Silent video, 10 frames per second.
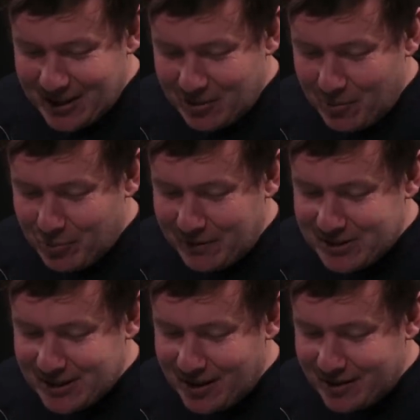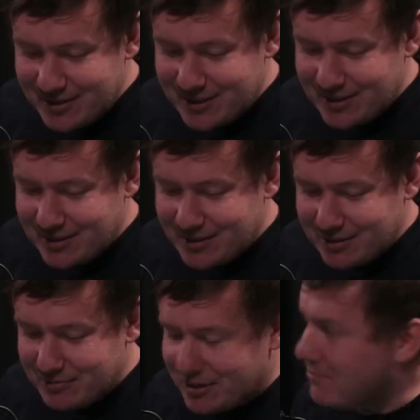here that you were previously an understudy
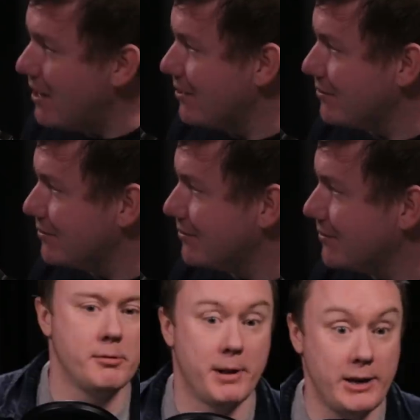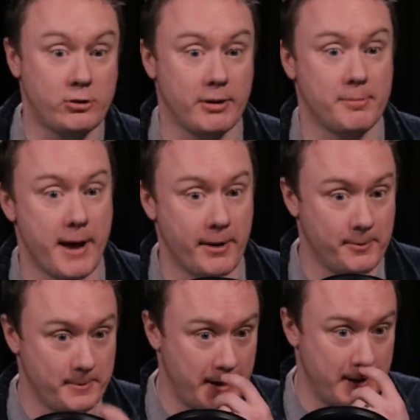to Rik Mayall. I replaced Rik
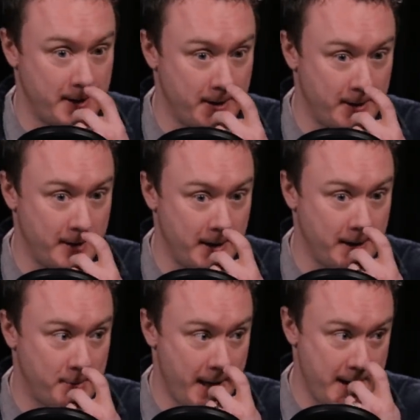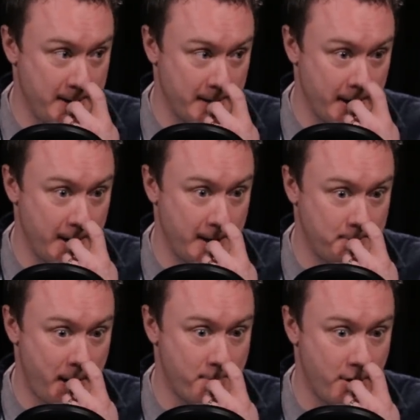Mayall in a, Ah, in a play. Uh,
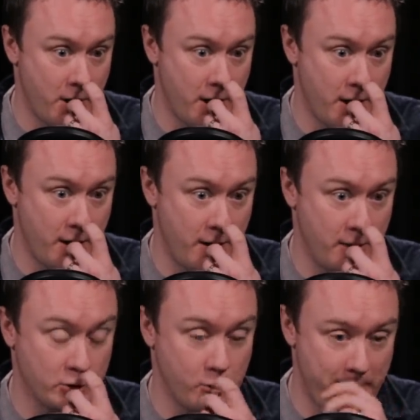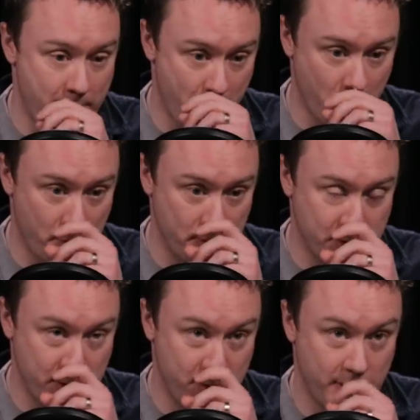Balmoral, uh, it called Balmoral. It
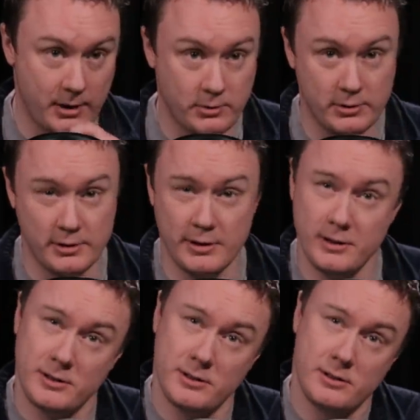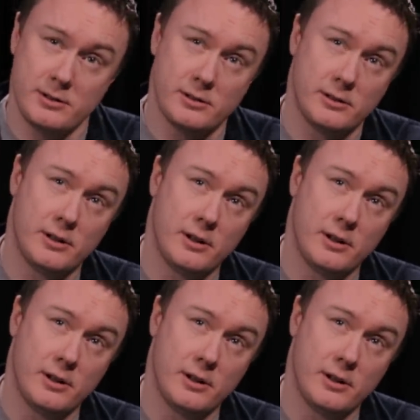was 2000 and